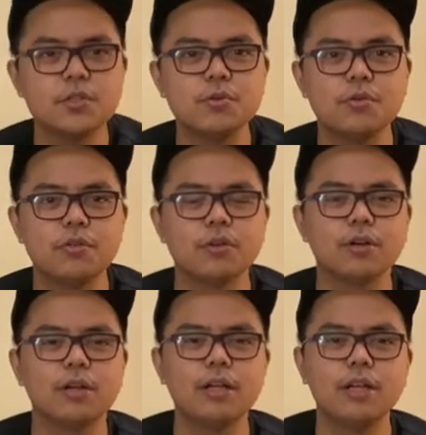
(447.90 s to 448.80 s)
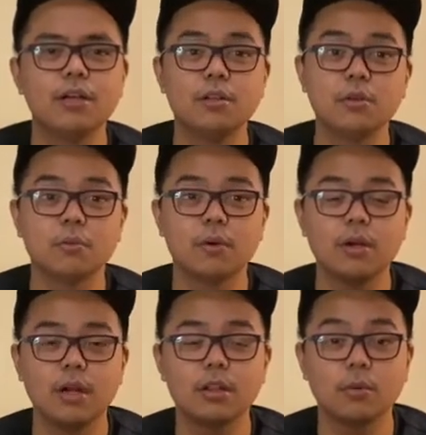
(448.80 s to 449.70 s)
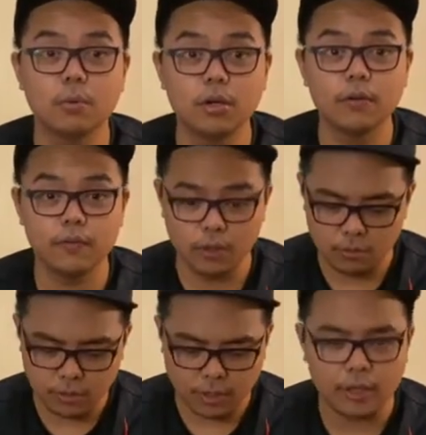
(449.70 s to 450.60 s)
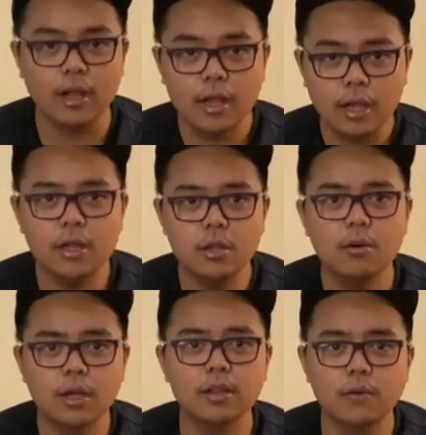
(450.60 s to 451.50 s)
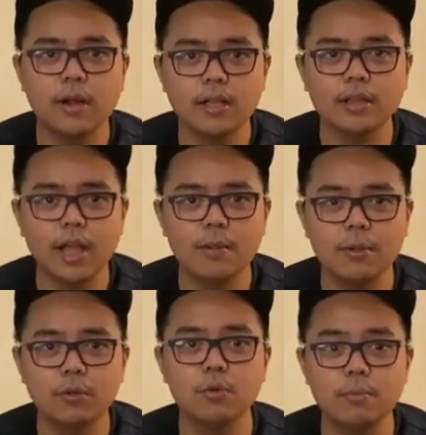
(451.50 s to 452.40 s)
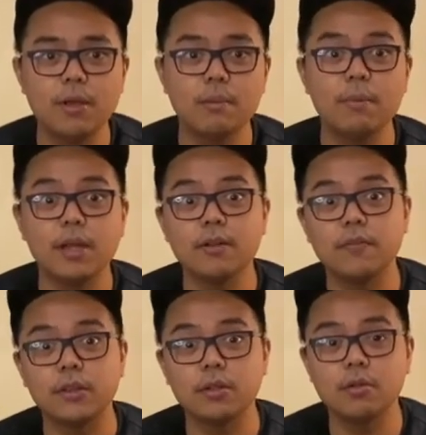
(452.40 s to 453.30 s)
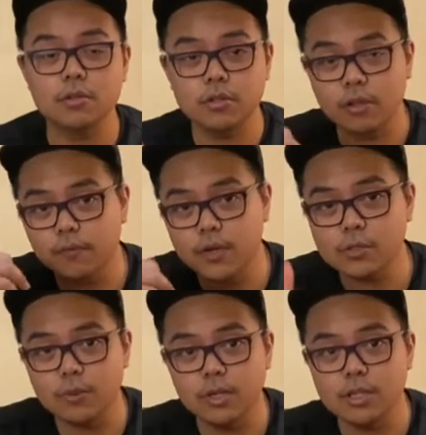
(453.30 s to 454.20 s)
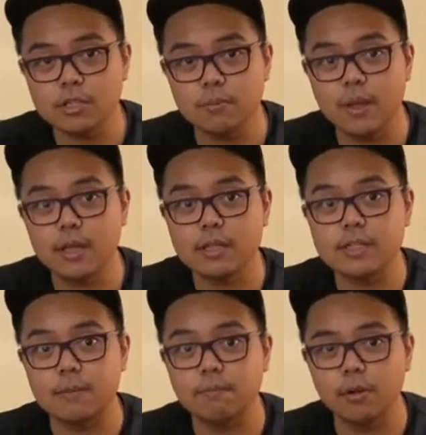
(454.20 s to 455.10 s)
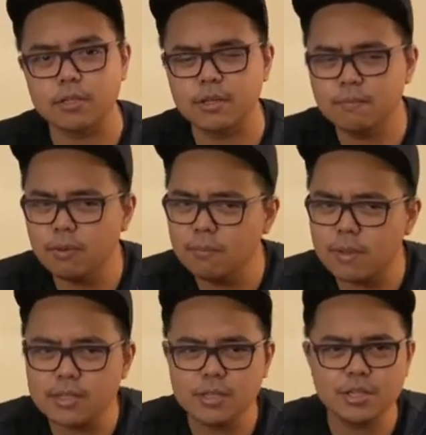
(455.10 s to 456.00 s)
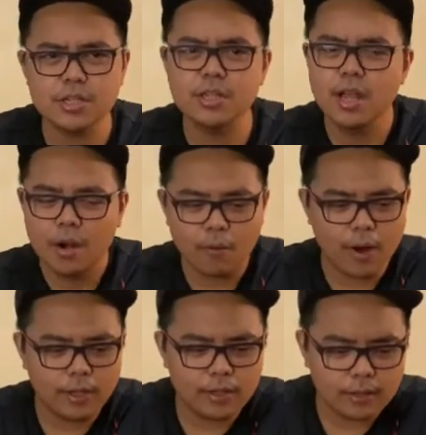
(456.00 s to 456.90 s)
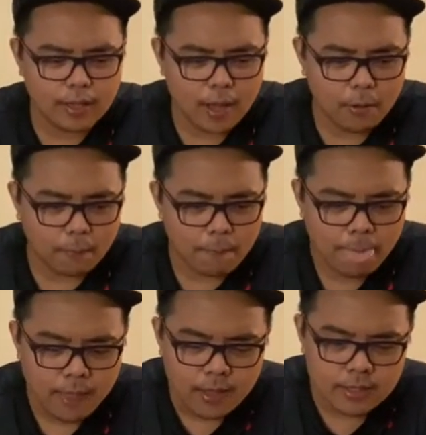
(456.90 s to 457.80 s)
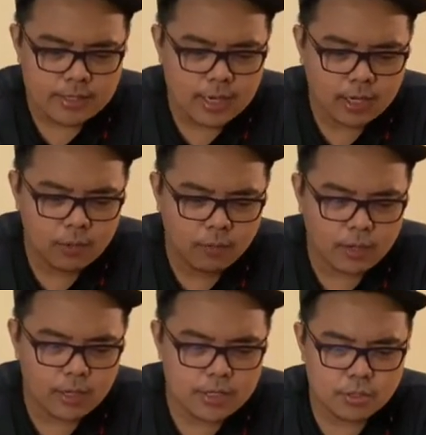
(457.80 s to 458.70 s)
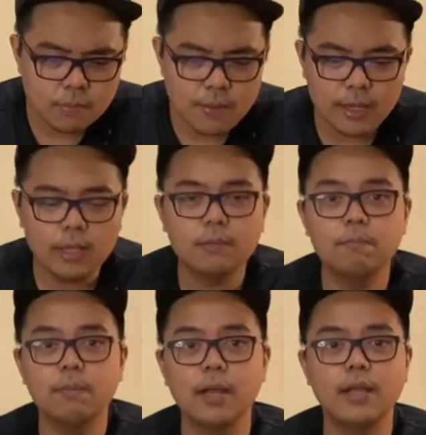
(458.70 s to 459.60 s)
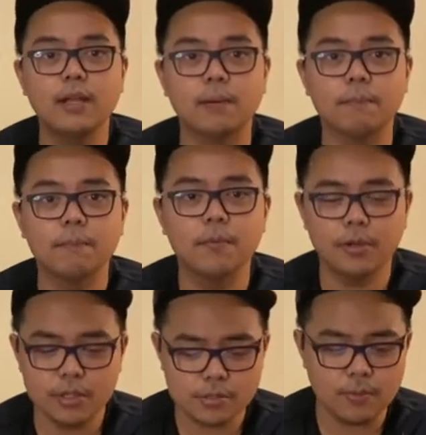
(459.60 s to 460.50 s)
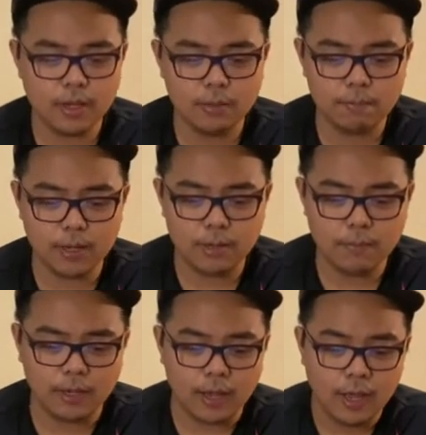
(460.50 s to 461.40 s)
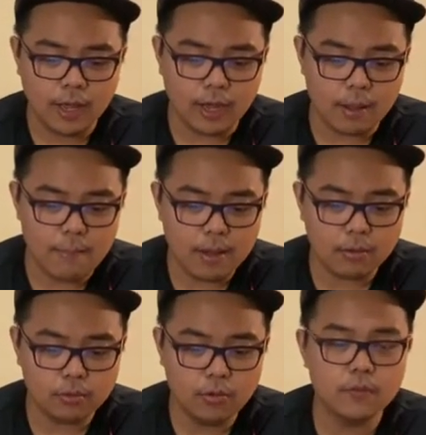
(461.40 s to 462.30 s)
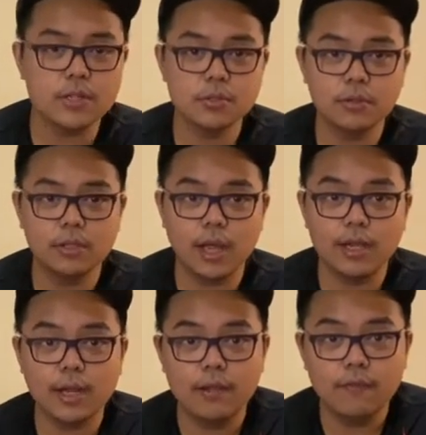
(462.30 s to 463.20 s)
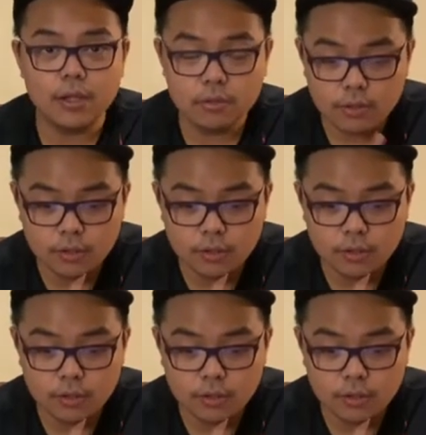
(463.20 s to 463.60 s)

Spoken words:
truth you're gleaning in your word, in the word of the Lord. And, you know, at the right time, it would be a benefit to you. So the first one is to make it simple. Simple messages, write it down. The second one is to make it plain. What does make it plain mean? Habakkuk 2 verse 2 in the NIV, New